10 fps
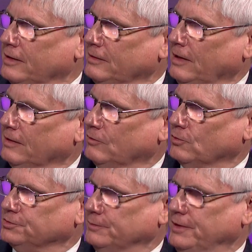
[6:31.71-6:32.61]
And of
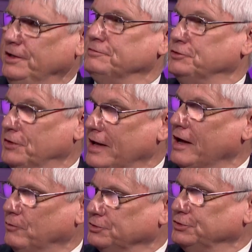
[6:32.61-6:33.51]
course, I mean, even
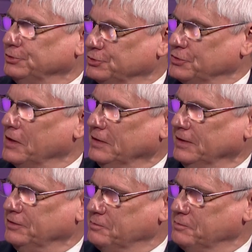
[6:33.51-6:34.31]
today, we're still struggling